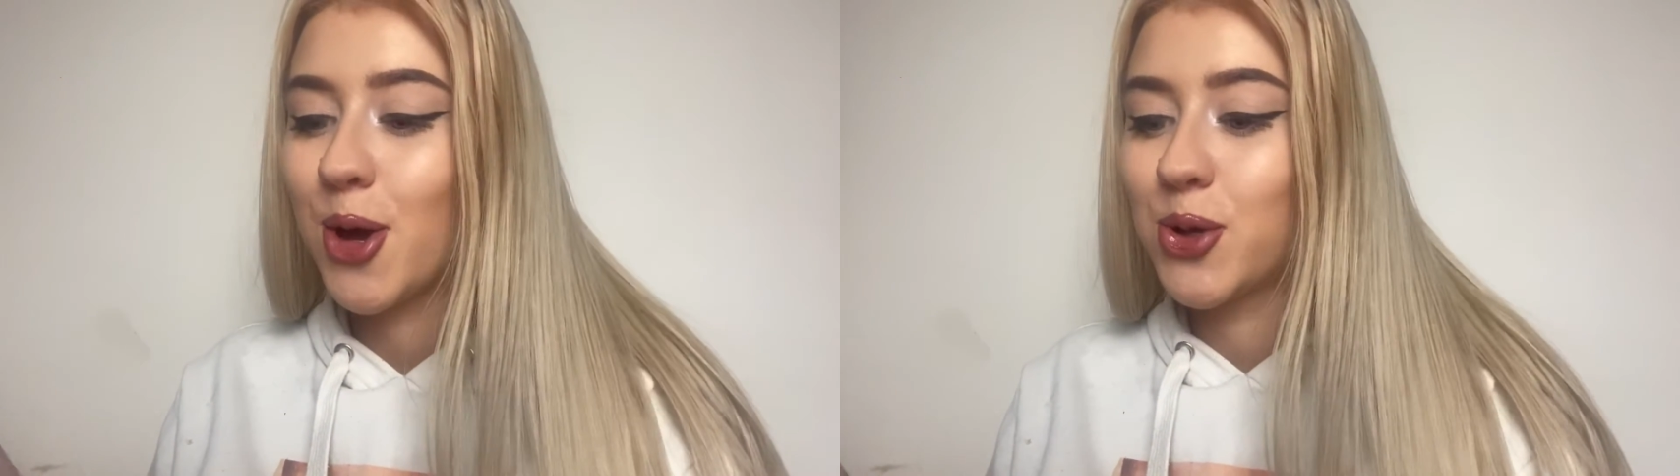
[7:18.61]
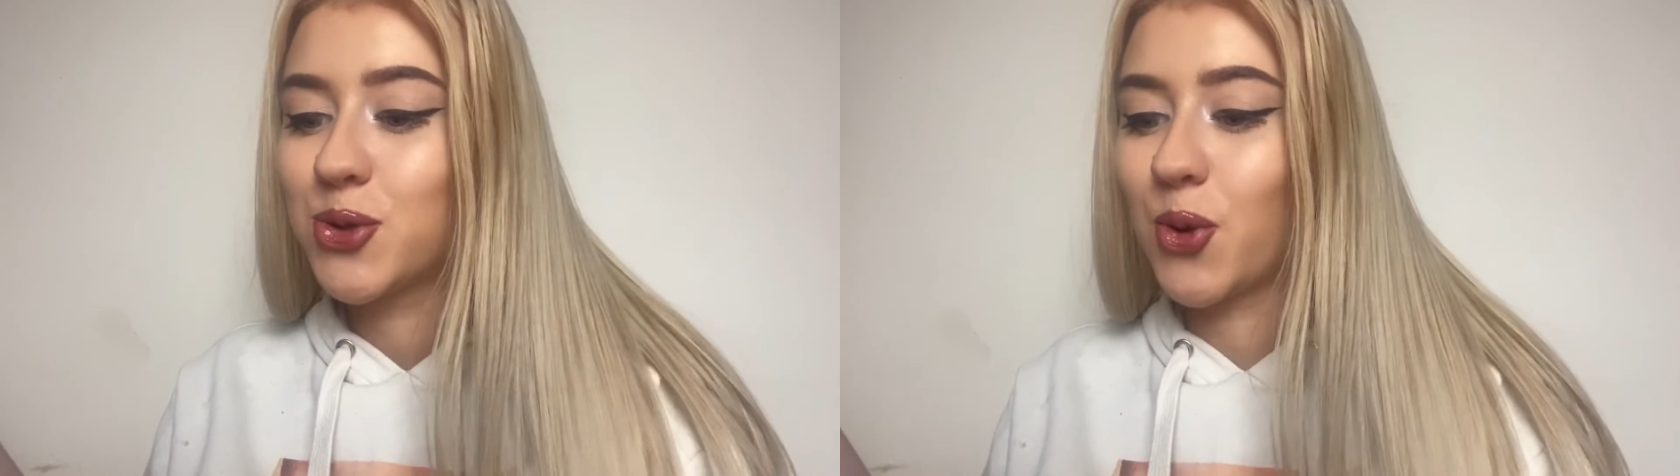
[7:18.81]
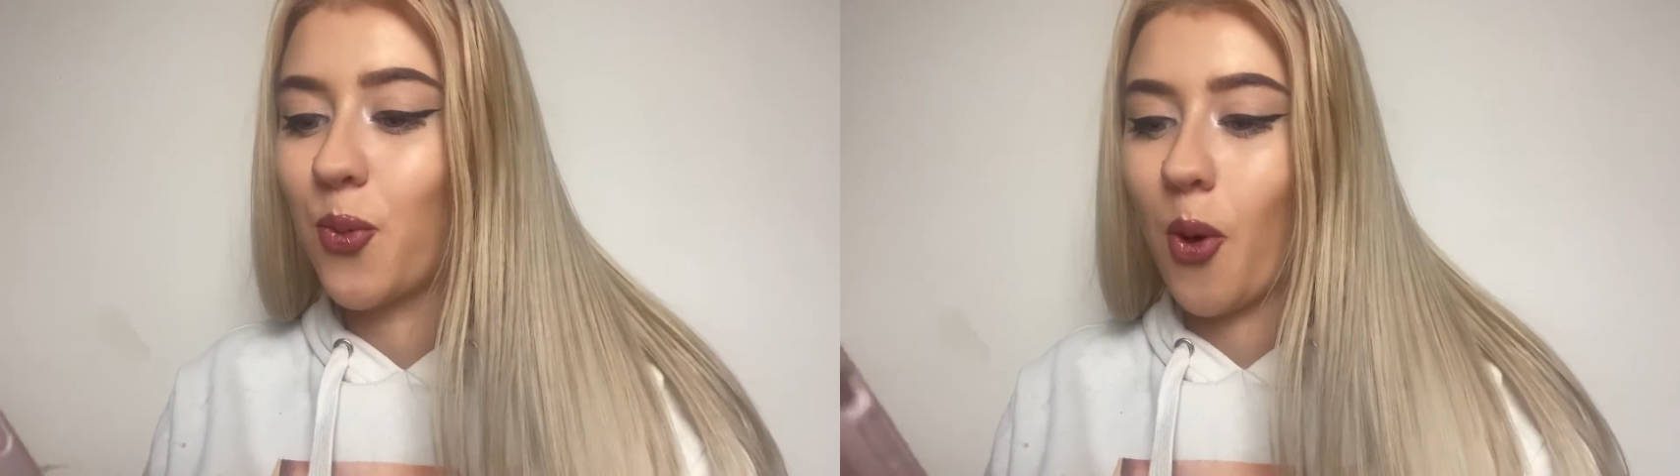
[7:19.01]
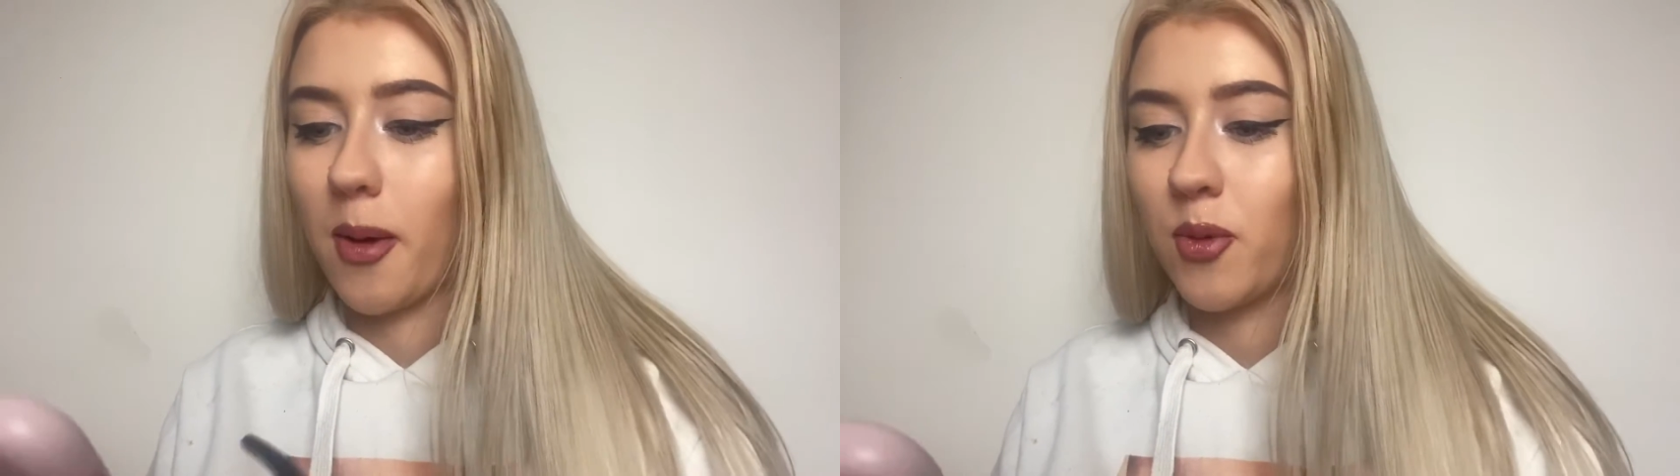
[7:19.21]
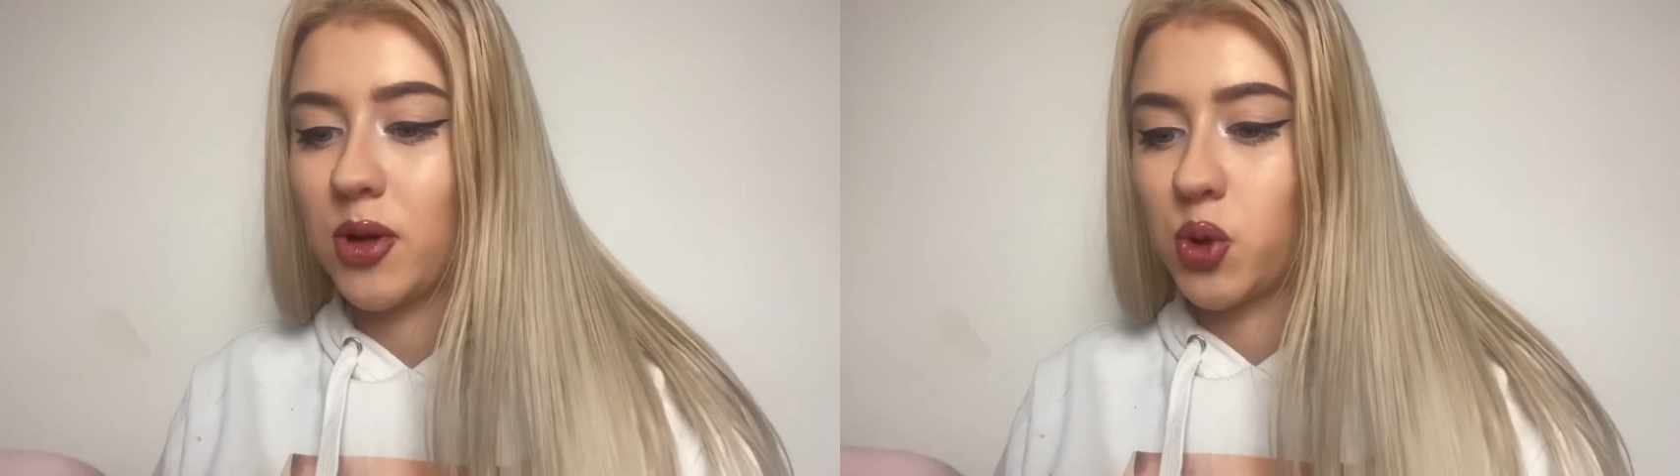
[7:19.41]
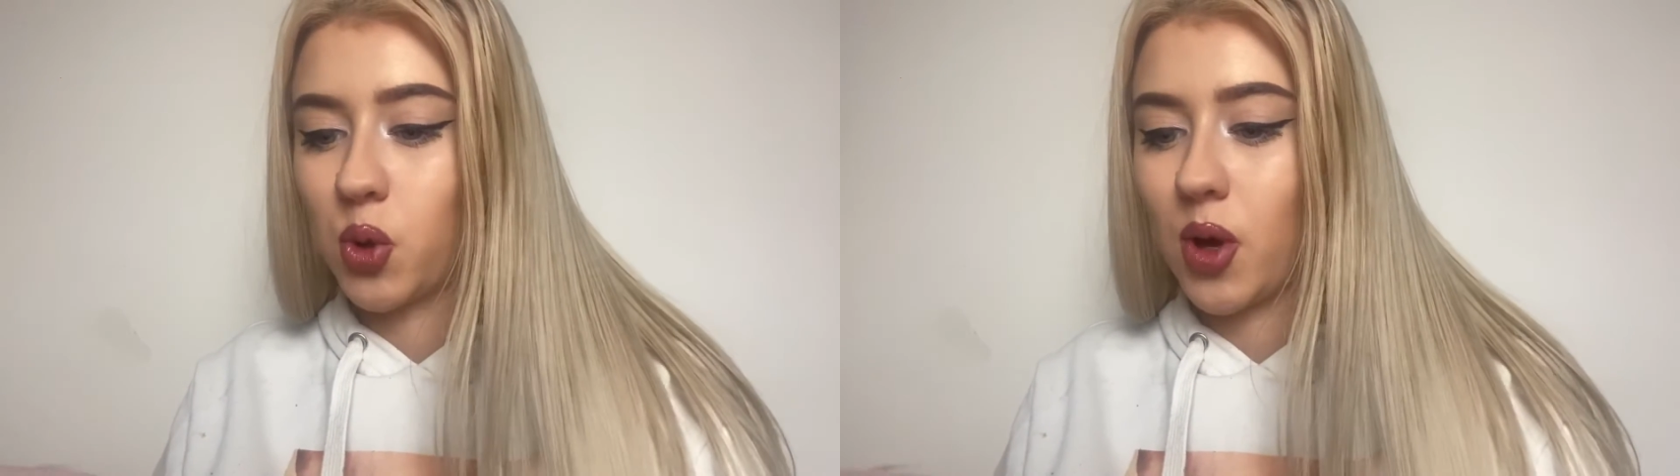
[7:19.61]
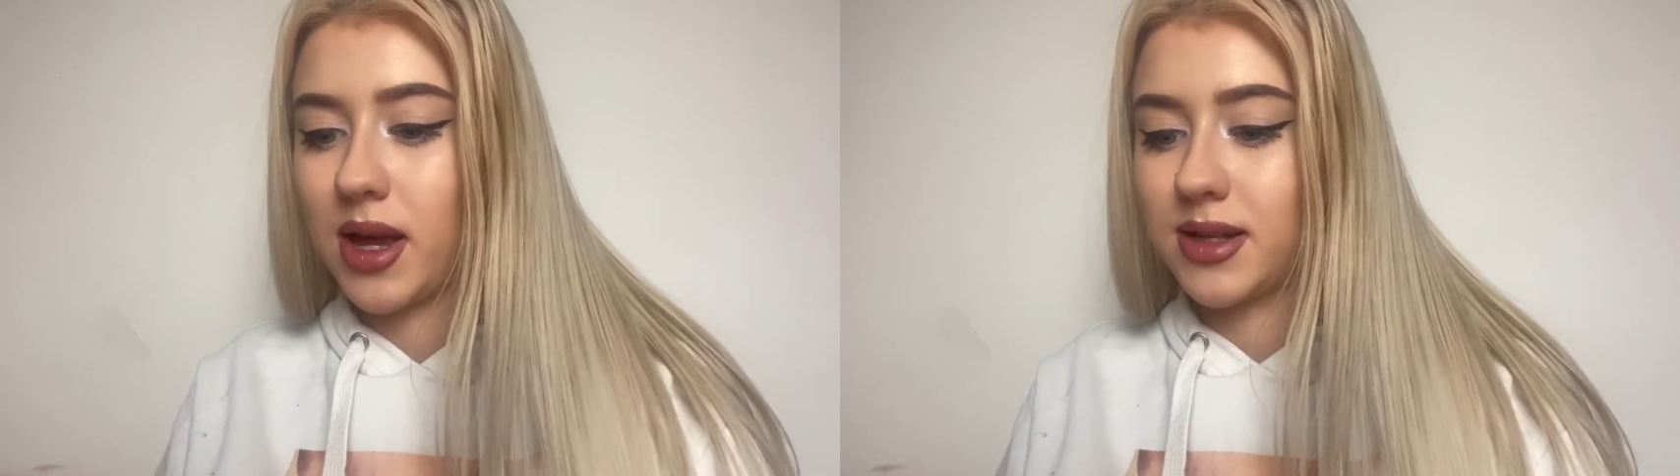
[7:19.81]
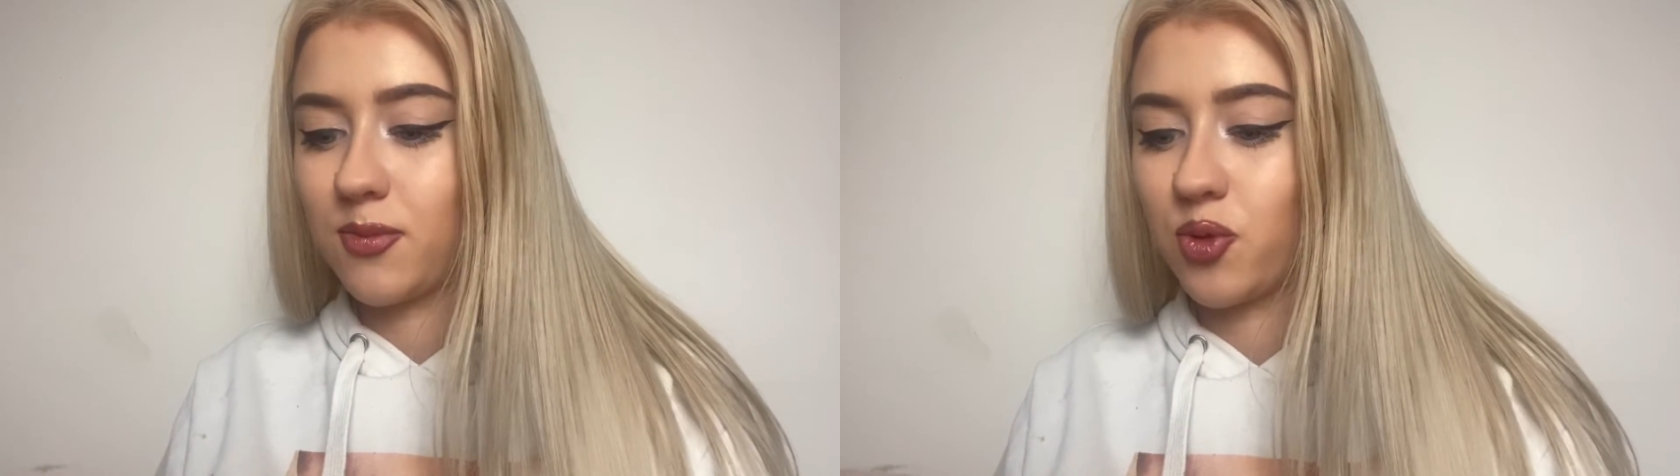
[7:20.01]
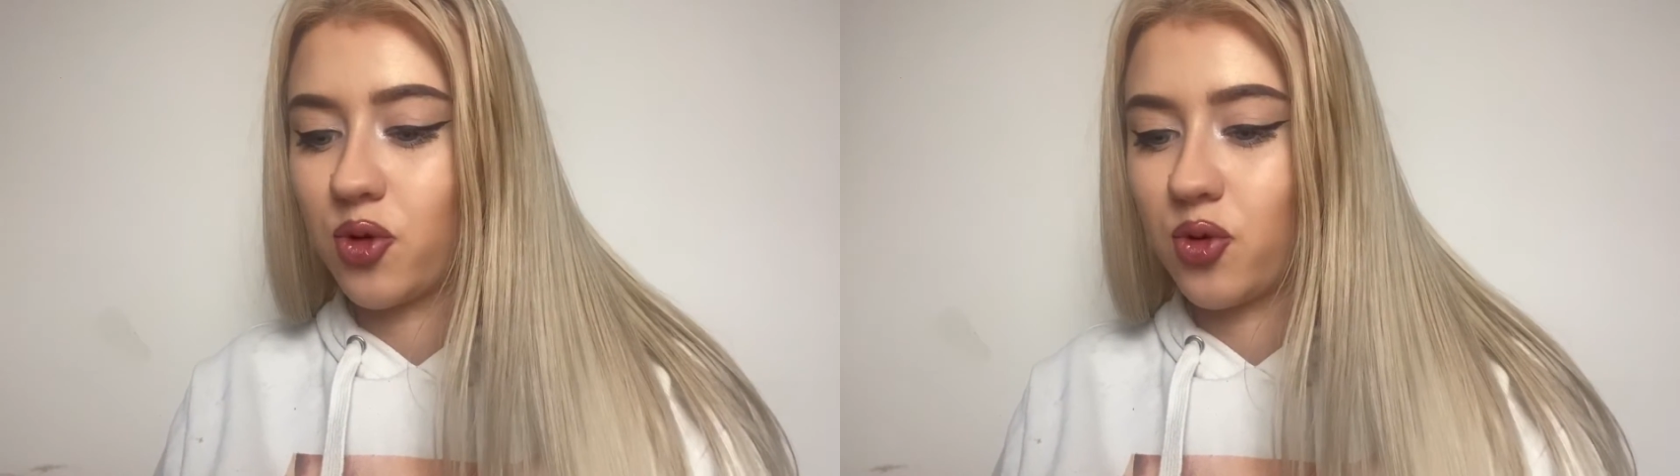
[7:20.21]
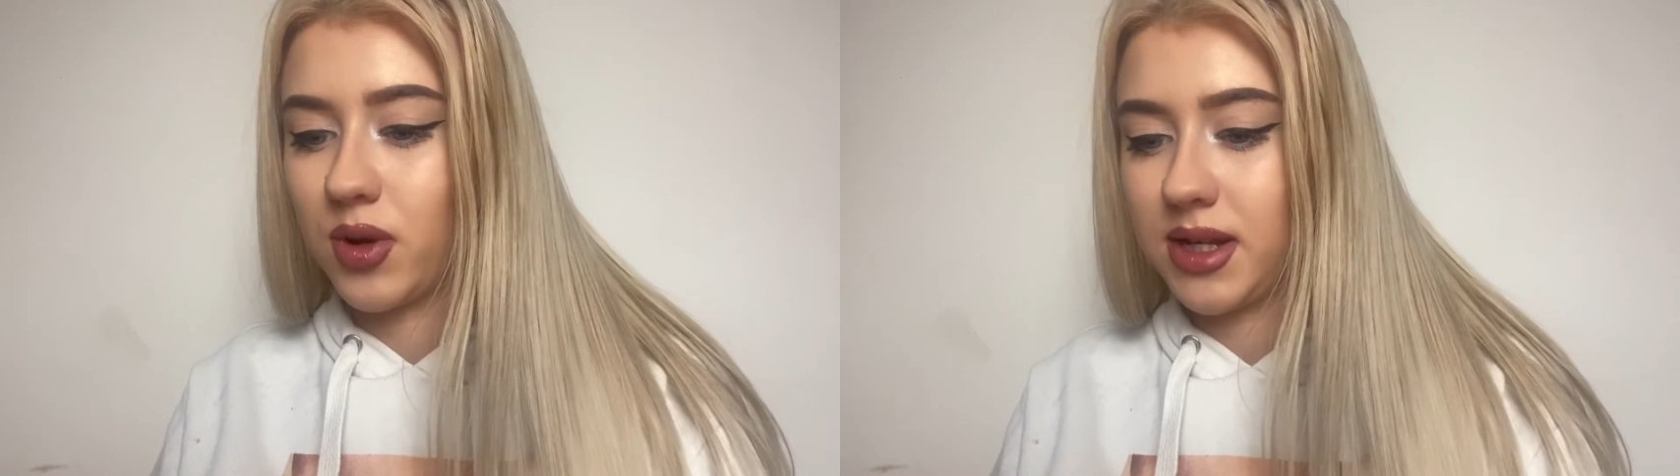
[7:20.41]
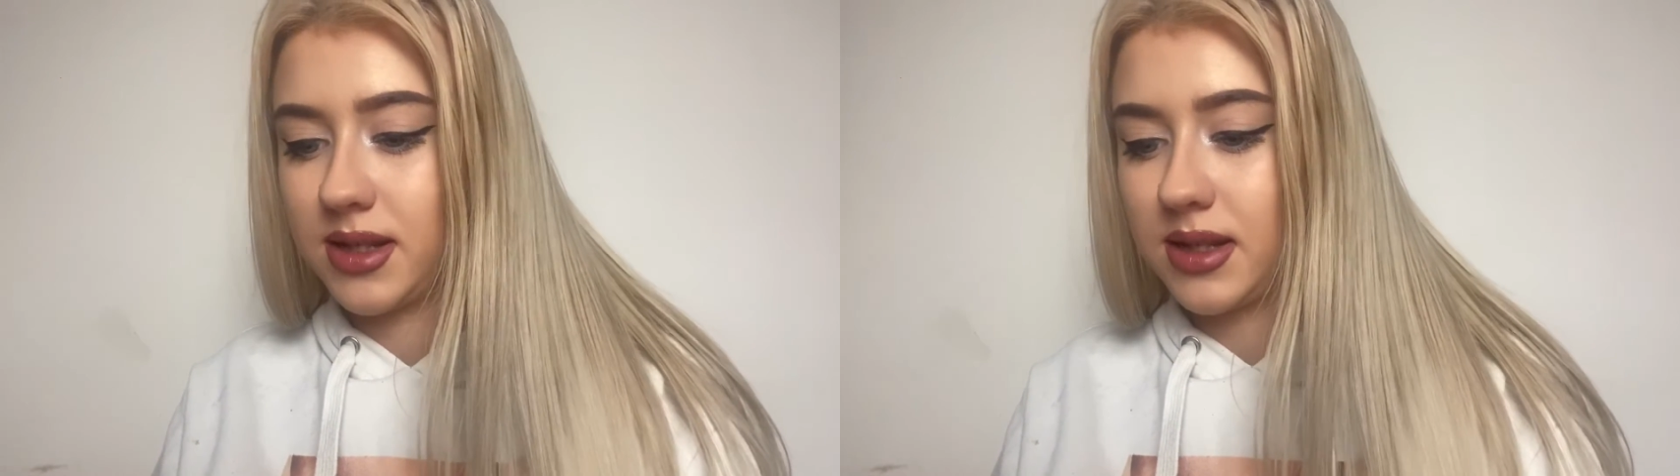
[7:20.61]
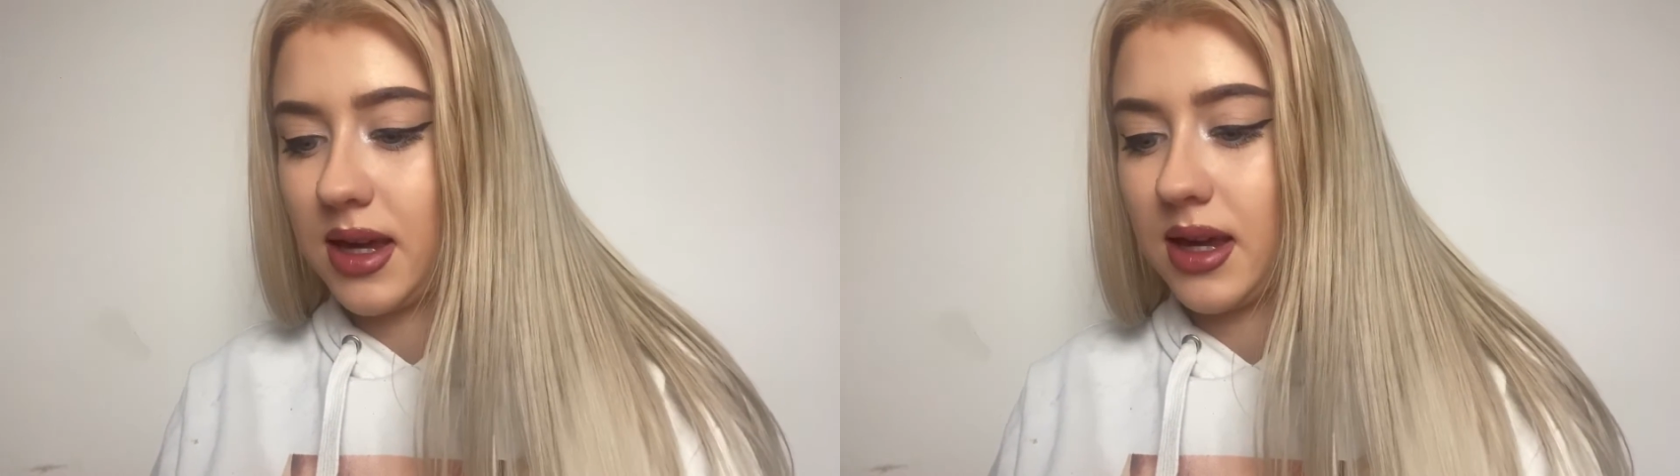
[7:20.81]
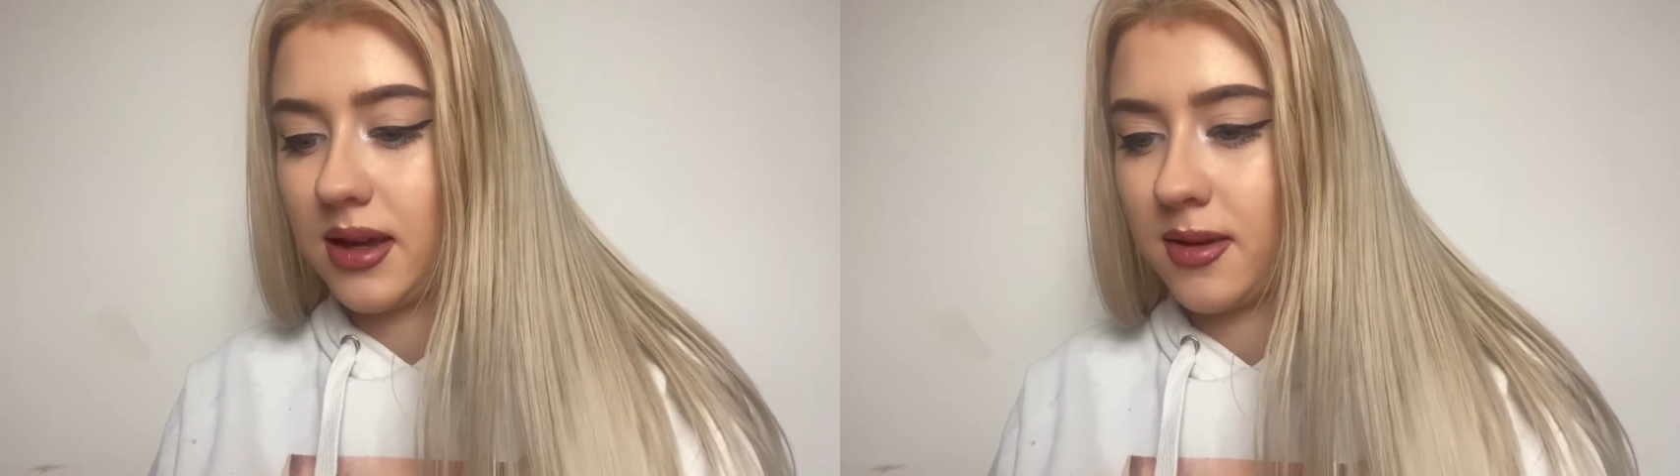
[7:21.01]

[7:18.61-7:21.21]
So what I'm going to do is I'm going to say,